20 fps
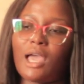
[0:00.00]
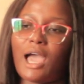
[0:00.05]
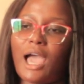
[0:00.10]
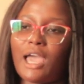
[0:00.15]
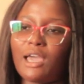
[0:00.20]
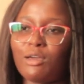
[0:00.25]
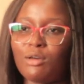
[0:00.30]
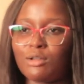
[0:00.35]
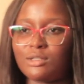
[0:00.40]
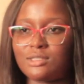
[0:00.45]

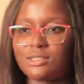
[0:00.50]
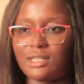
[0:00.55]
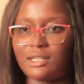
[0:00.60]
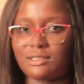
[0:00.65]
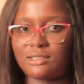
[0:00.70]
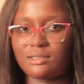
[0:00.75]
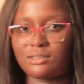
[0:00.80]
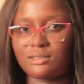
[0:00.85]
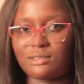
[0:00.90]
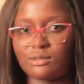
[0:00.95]
I got to
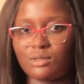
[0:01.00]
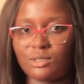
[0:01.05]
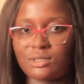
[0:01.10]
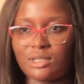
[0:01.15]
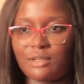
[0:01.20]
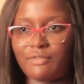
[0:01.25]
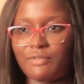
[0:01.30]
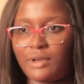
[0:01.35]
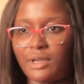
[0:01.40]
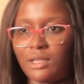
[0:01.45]
the
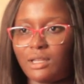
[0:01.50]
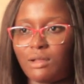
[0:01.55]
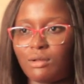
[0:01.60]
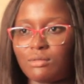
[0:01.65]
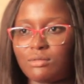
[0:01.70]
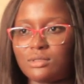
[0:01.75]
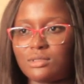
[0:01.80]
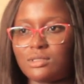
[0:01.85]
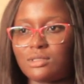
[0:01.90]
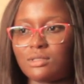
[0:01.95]

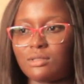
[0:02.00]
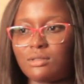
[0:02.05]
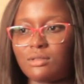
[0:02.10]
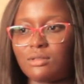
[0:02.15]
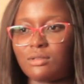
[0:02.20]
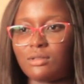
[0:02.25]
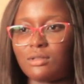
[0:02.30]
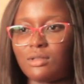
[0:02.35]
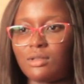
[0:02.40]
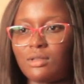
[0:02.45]
quarterfinals.
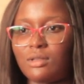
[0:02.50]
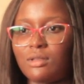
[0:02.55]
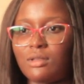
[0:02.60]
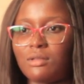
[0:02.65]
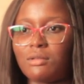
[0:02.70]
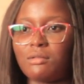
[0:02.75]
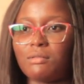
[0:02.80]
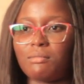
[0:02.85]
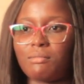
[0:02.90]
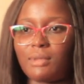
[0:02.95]

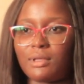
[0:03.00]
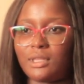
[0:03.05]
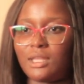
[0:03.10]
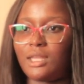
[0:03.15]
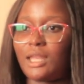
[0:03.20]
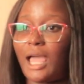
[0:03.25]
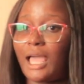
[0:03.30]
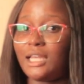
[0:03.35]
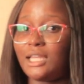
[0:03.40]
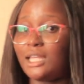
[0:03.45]
But
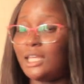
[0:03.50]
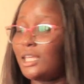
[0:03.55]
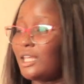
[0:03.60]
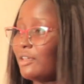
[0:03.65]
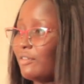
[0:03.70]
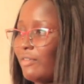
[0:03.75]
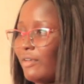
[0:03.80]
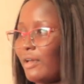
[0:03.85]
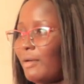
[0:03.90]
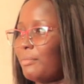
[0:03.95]
then I didn't
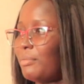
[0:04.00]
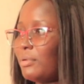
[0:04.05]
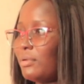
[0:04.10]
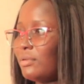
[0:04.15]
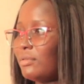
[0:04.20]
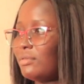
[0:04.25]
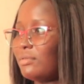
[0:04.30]
give up.